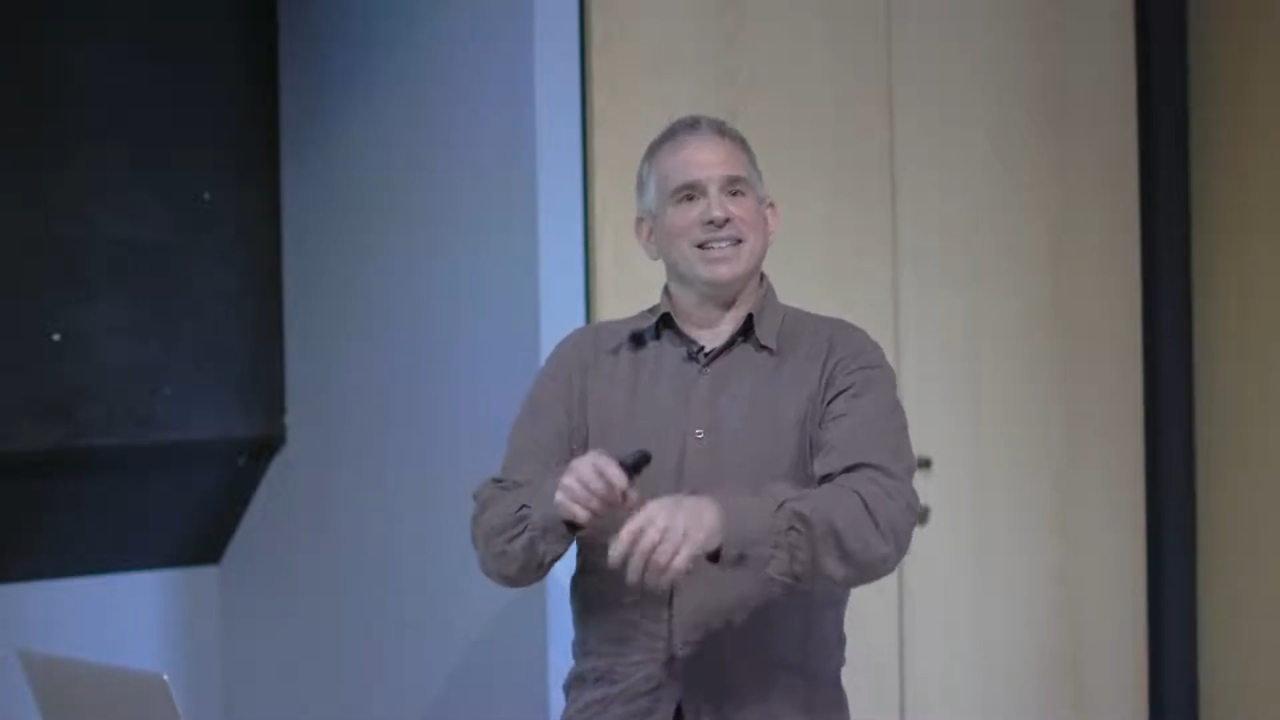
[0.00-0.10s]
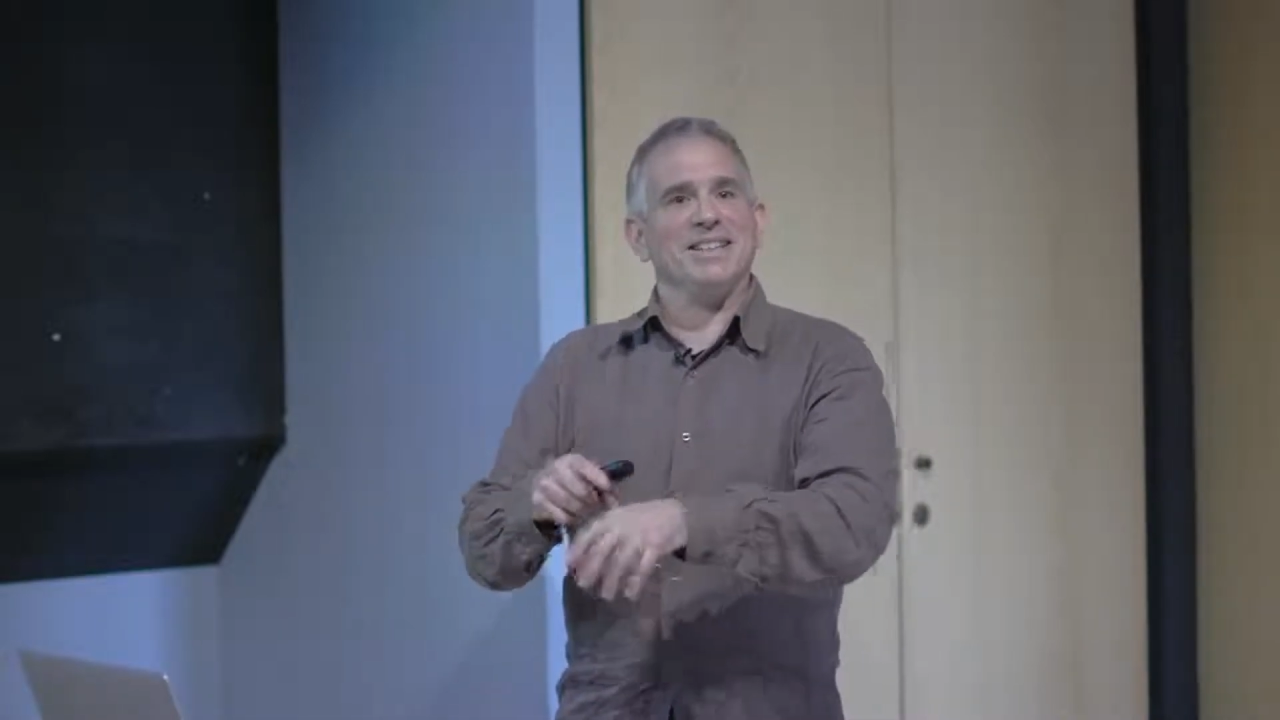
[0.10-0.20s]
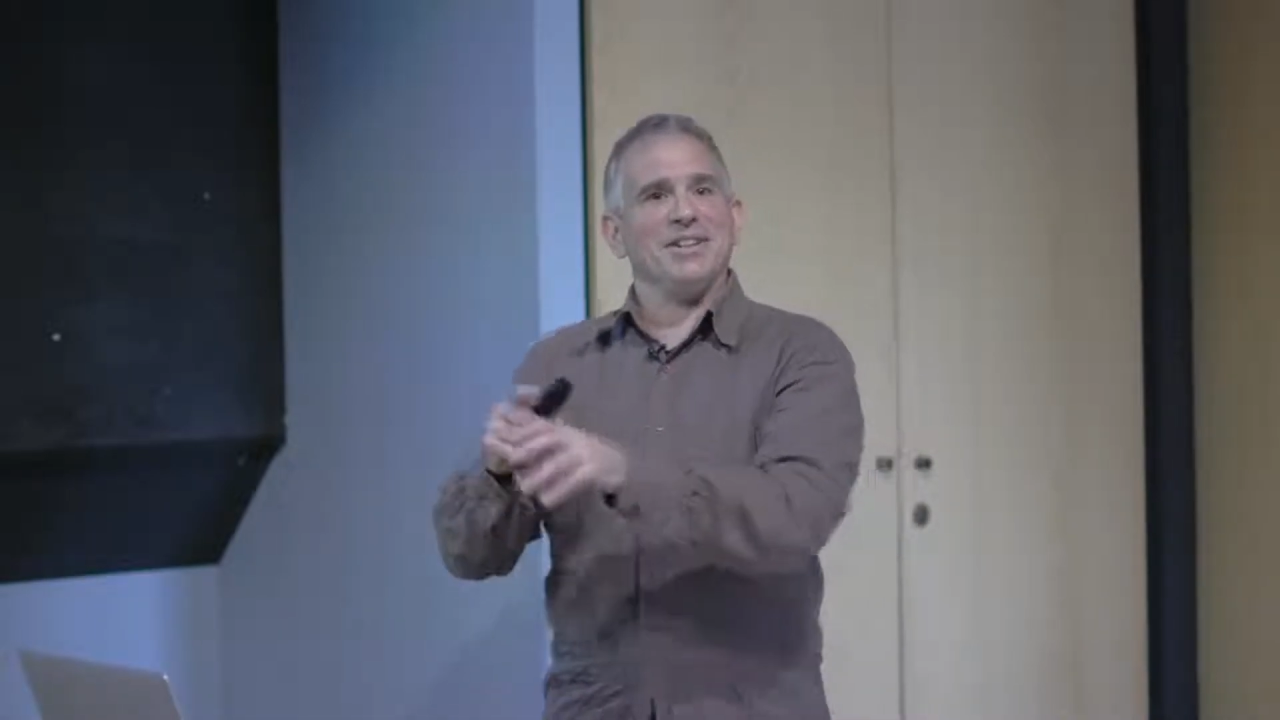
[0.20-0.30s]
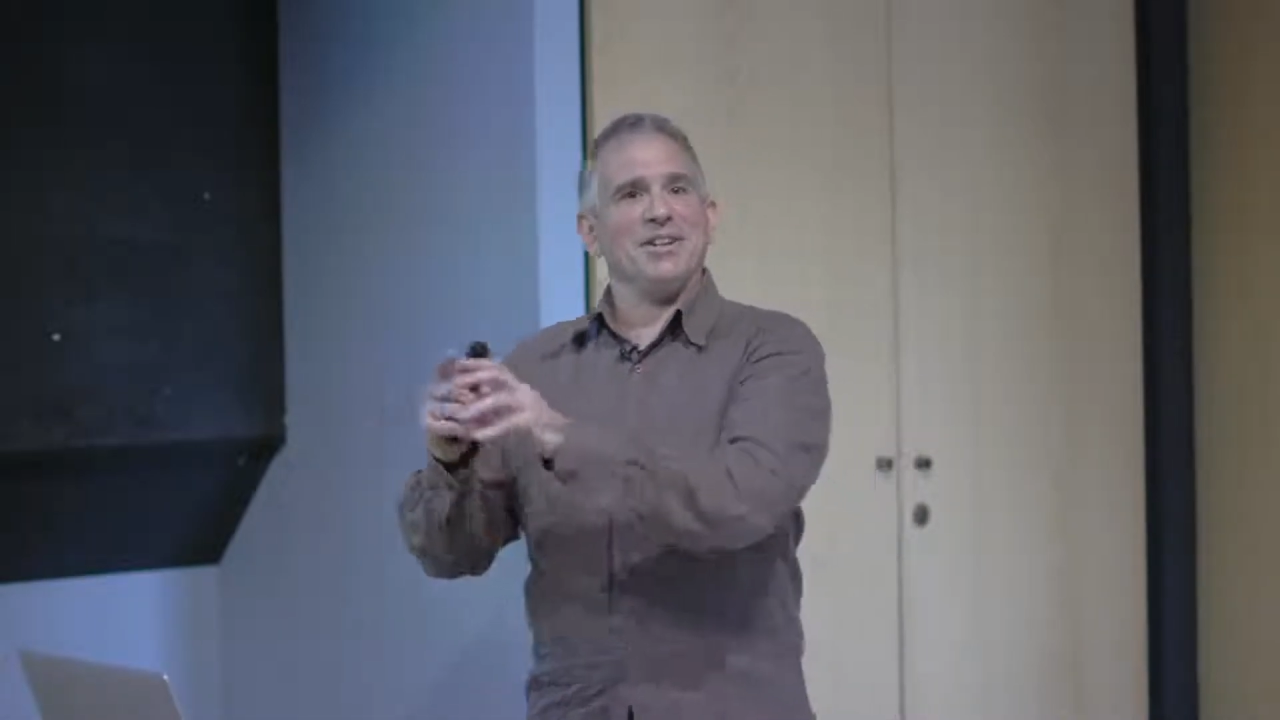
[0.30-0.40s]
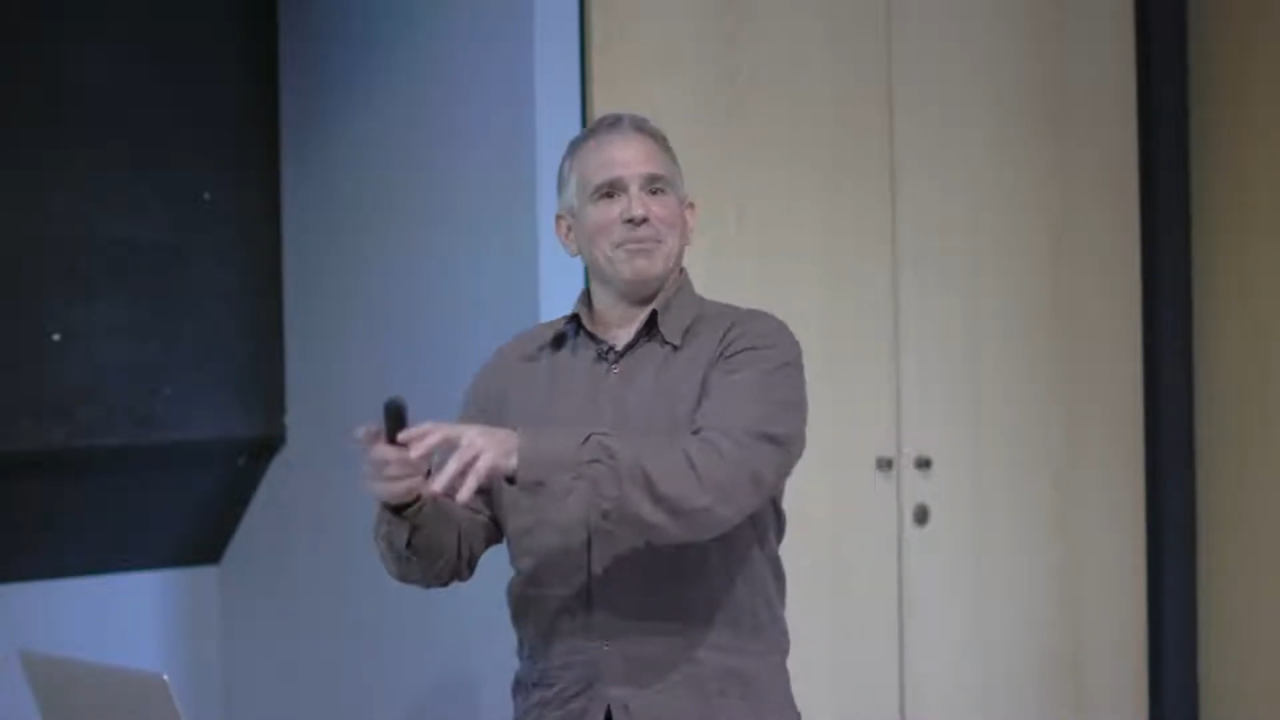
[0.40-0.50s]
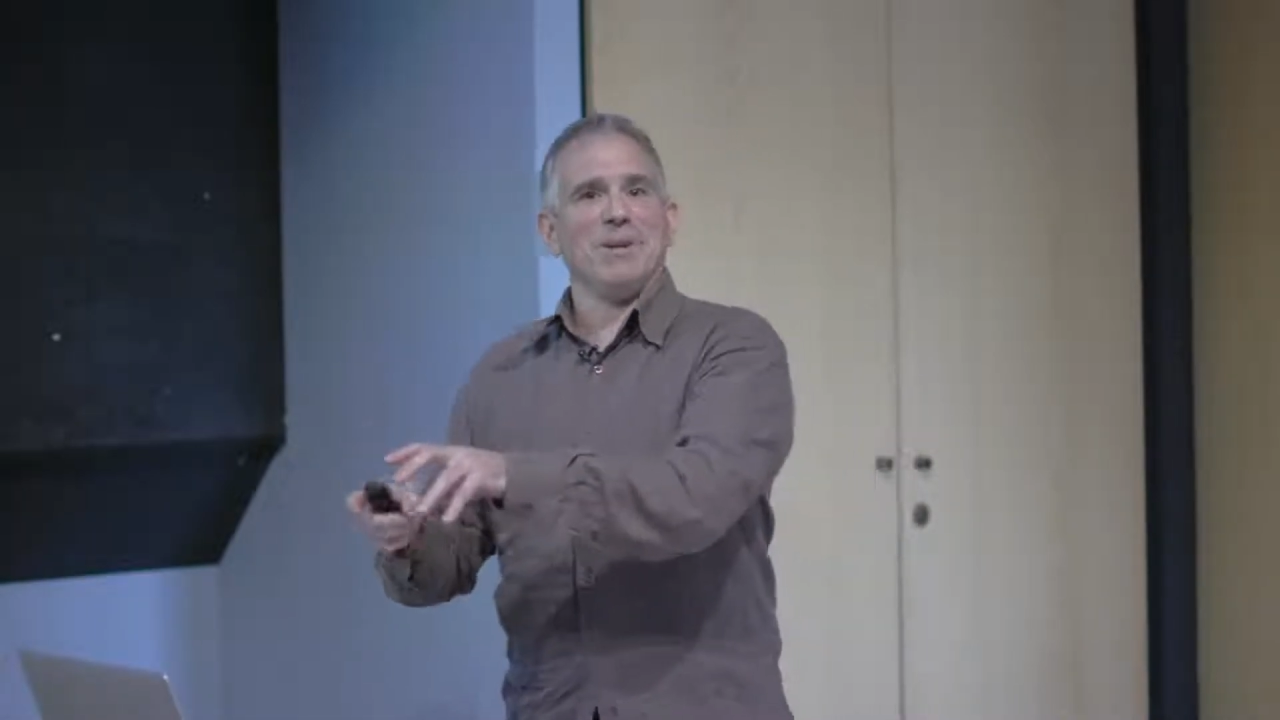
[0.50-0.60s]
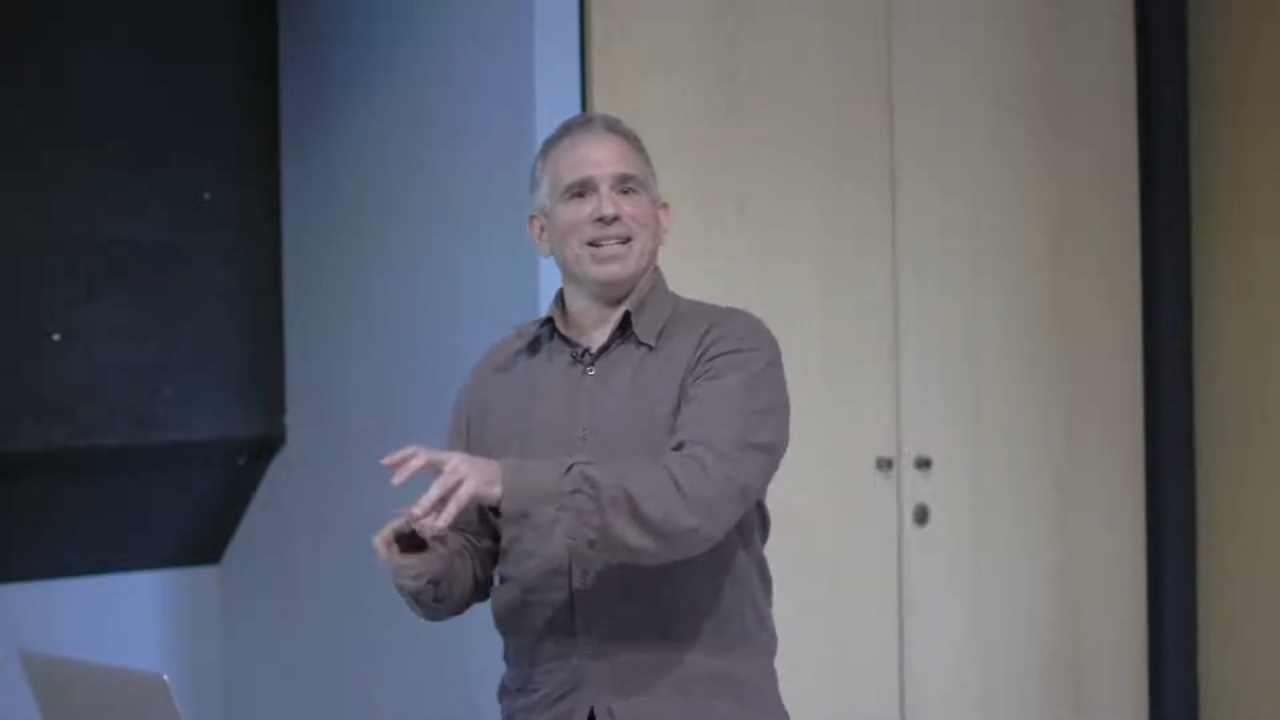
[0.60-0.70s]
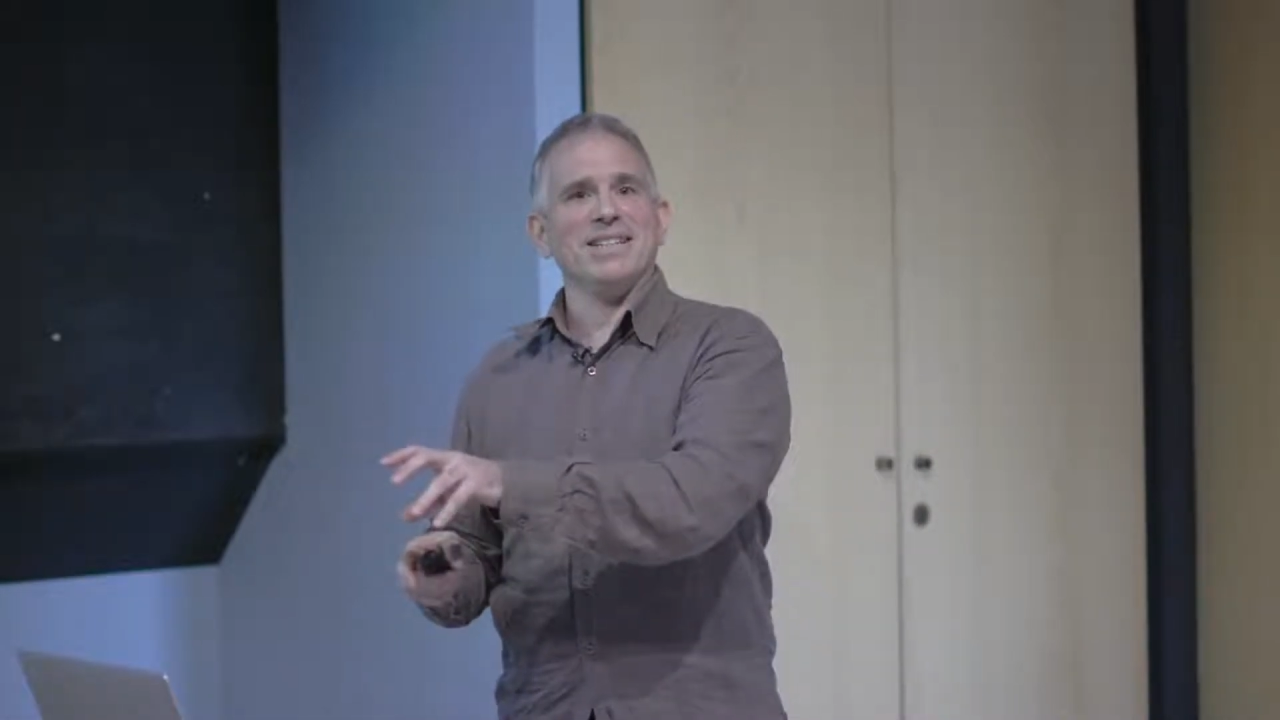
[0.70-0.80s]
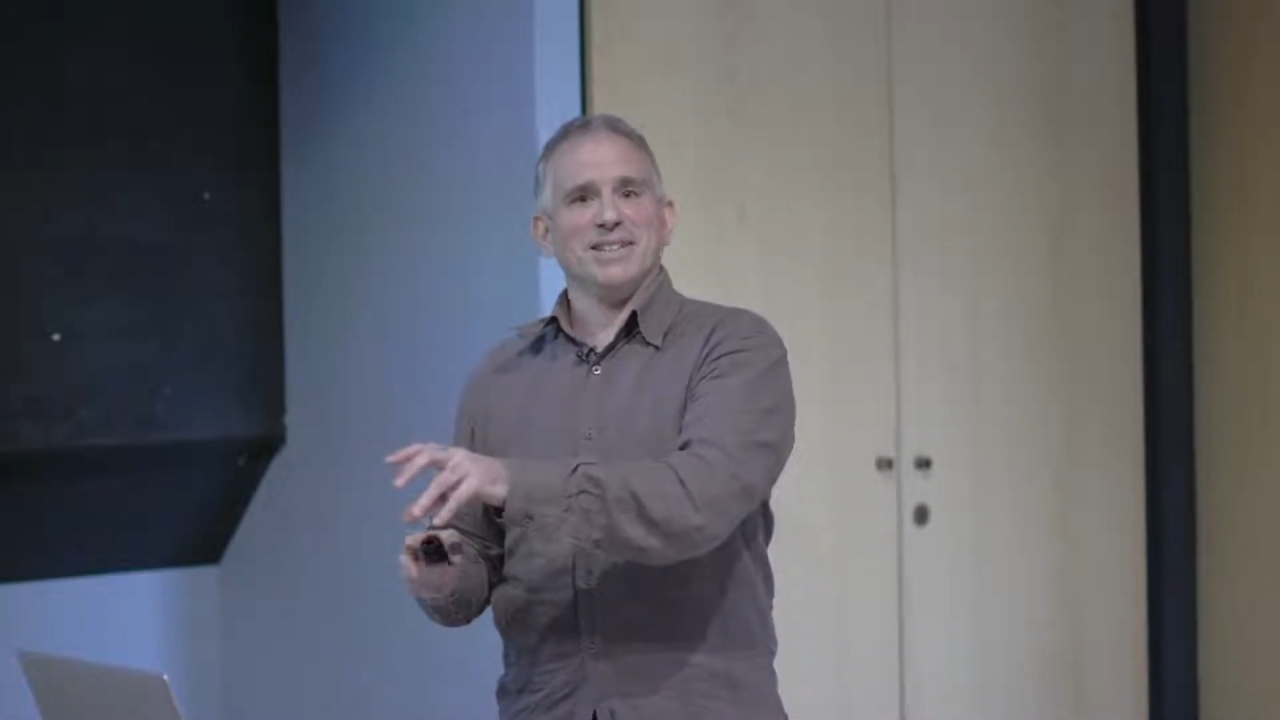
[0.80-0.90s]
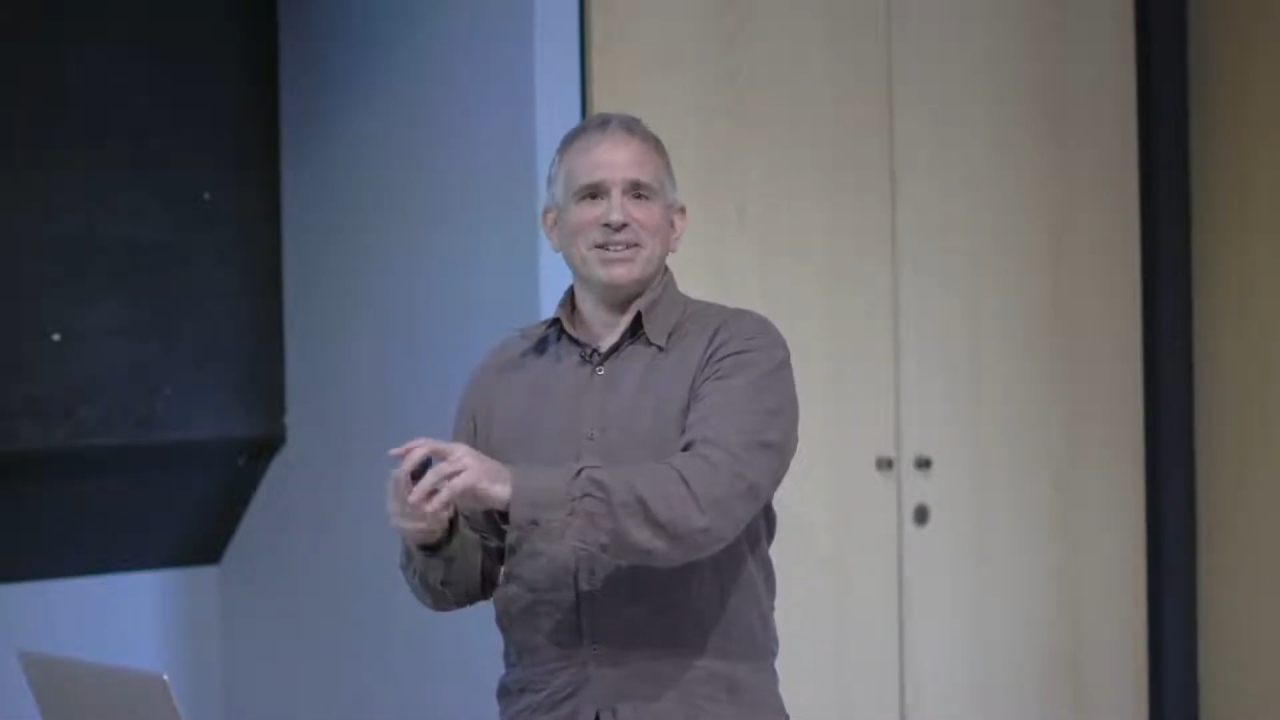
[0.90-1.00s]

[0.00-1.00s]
and then another planet that,